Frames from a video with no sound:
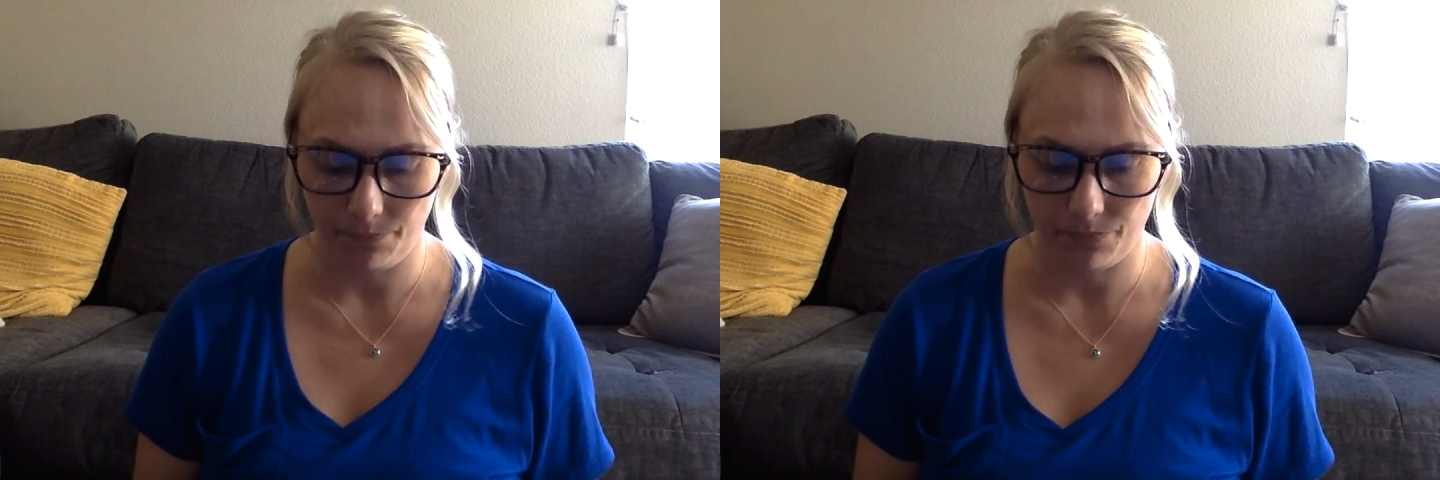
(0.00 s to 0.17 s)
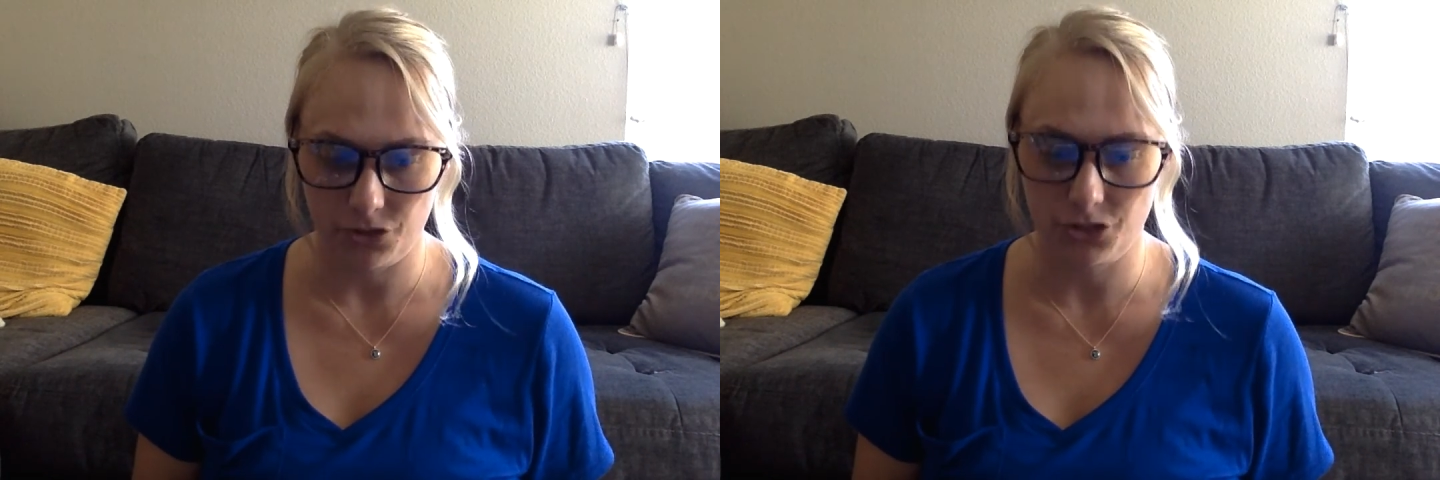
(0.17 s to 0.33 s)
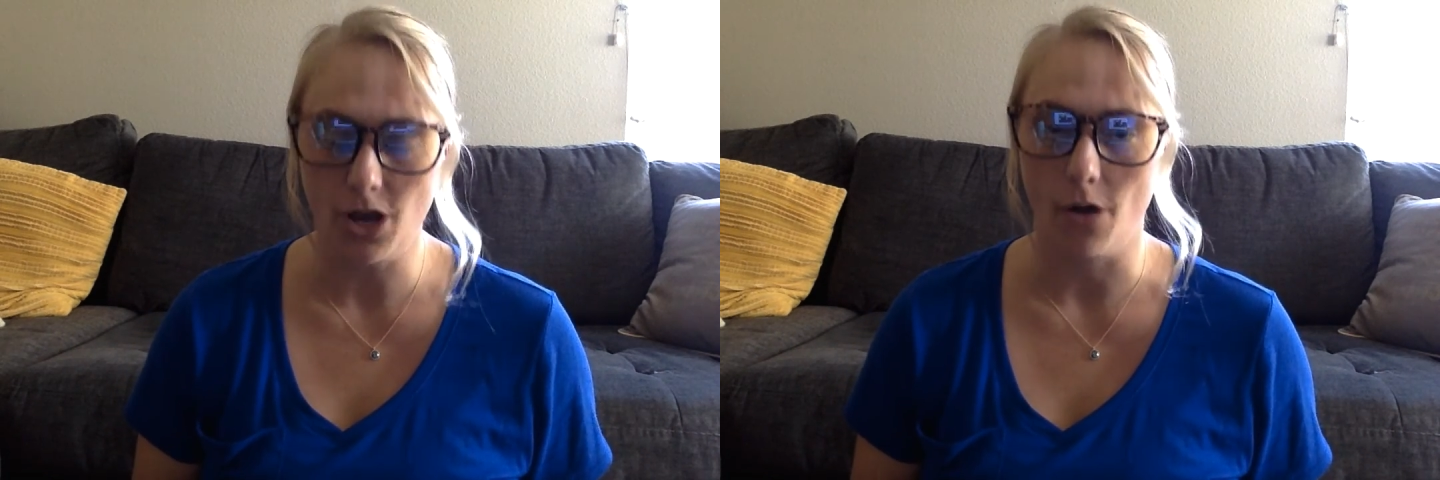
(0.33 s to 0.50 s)

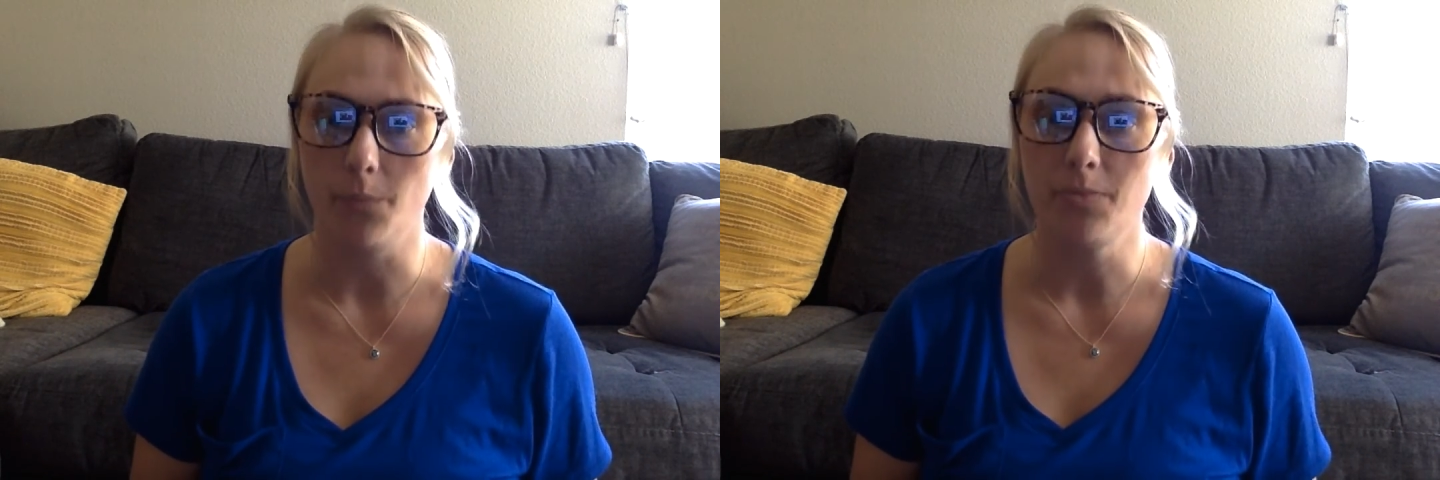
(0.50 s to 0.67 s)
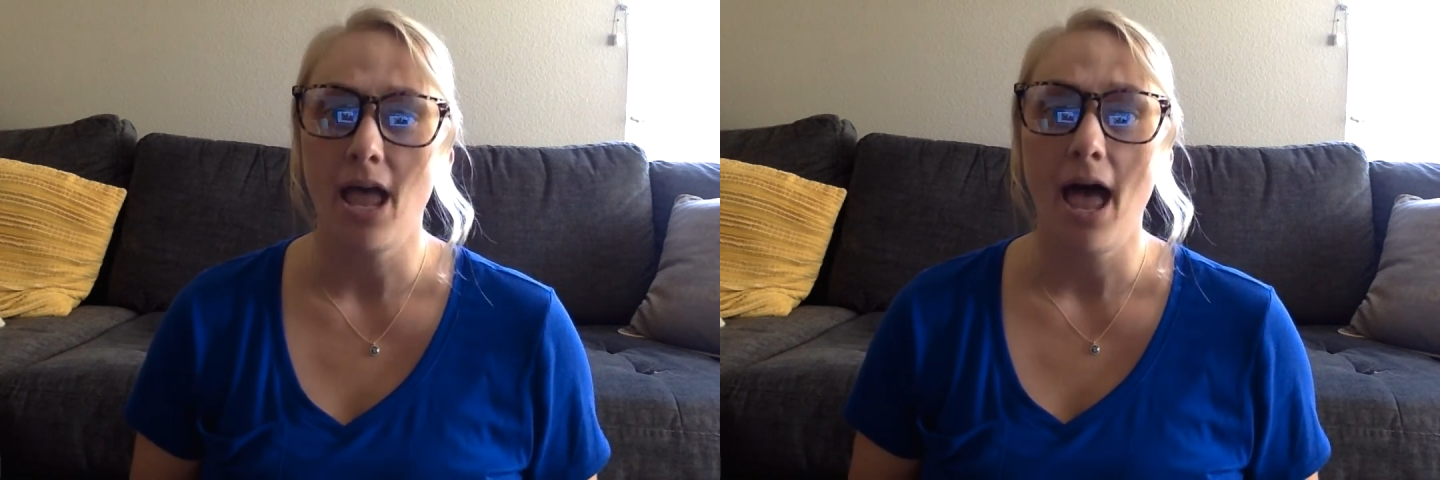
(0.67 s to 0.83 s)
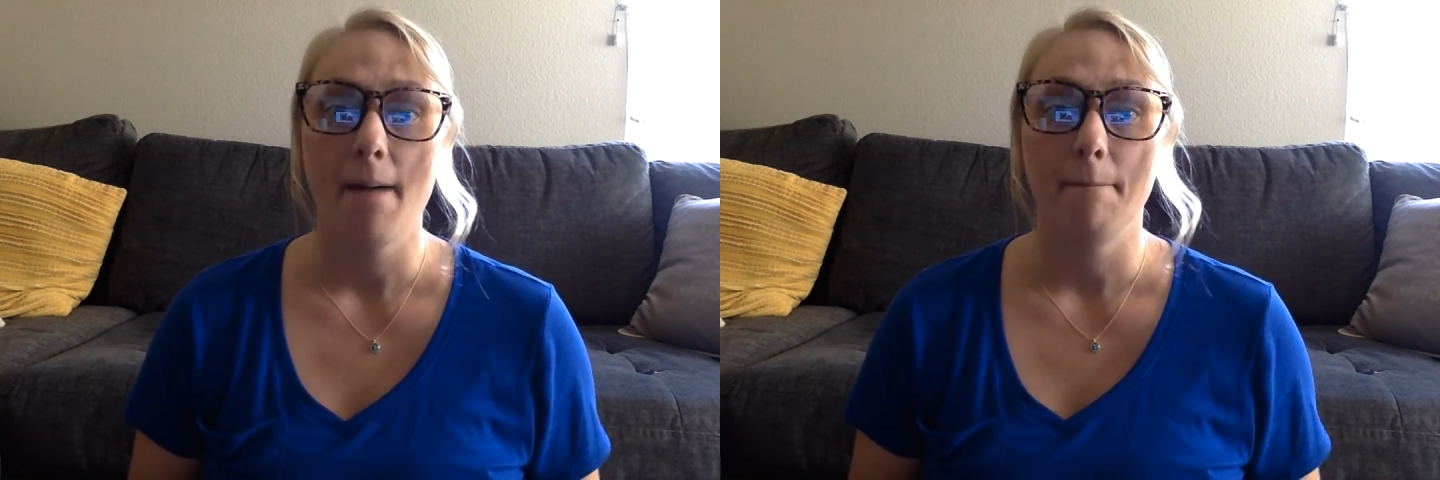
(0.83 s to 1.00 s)
So,
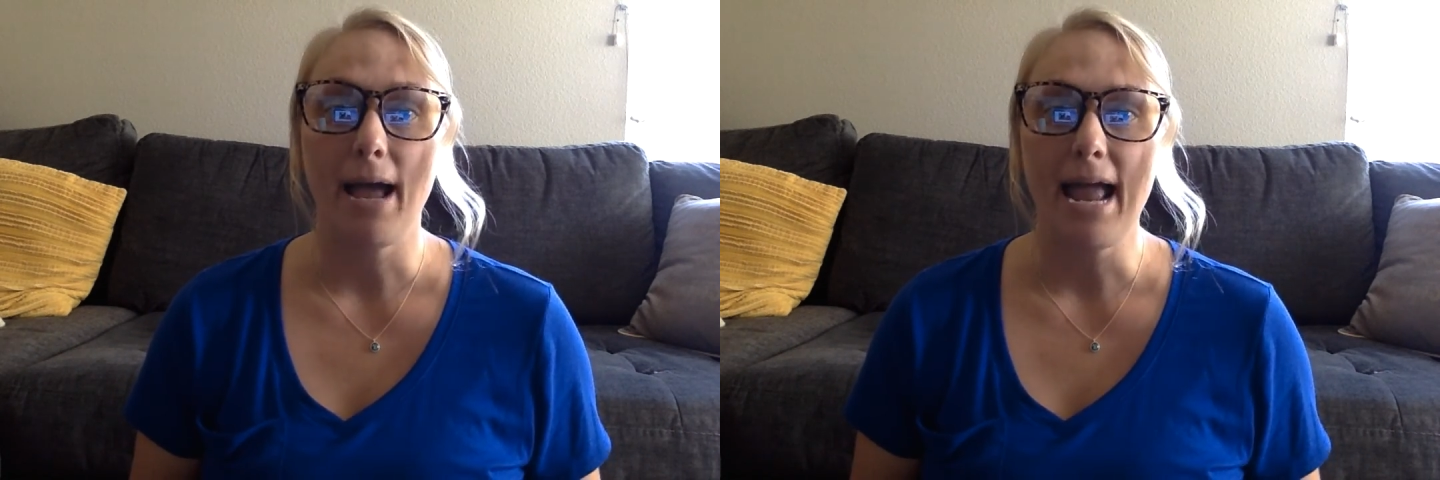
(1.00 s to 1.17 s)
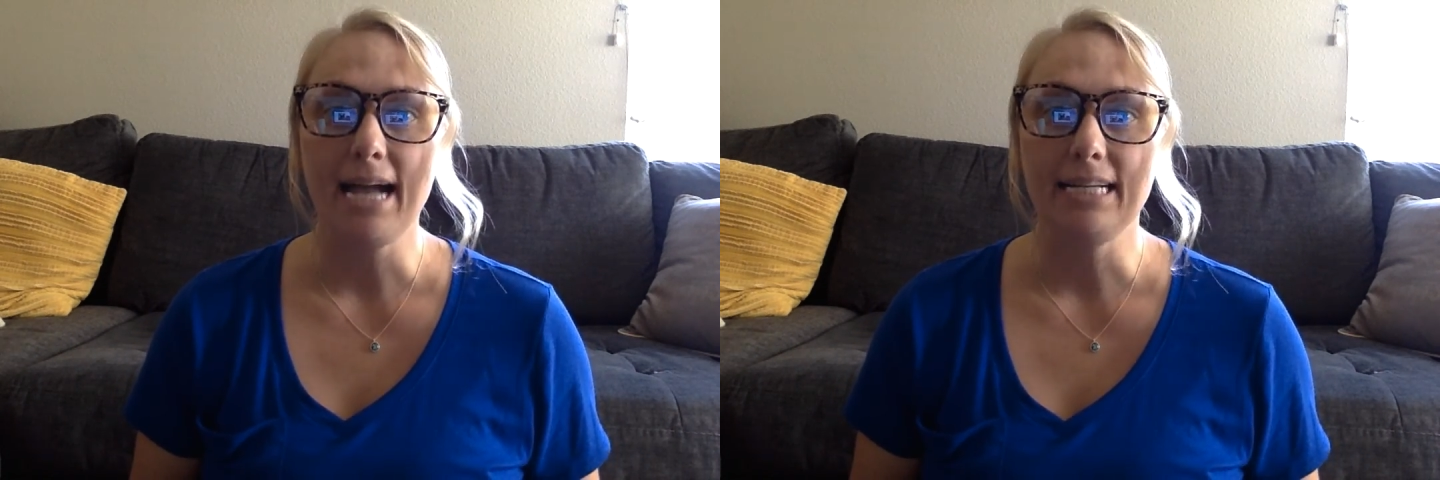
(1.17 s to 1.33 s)
my